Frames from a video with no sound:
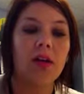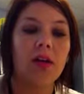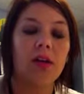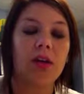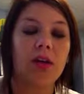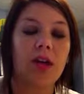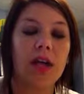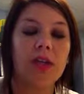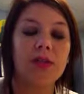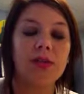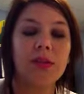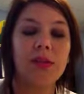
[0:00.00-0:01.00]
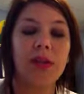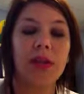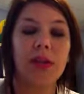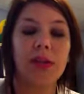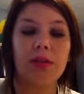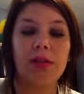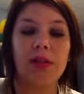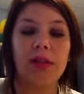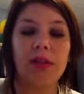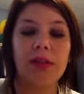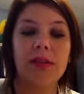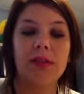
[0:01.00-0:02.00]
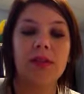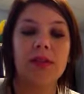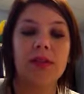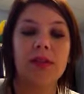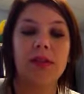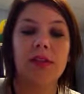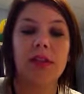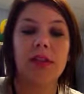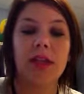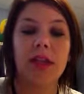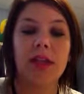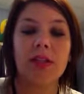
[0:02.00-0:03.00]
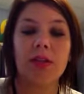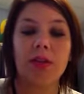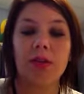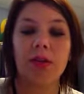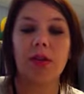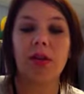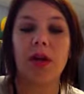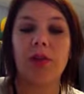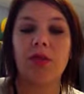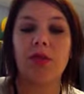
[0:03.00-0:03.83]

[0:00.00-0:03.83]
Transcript: Her classroom included a total of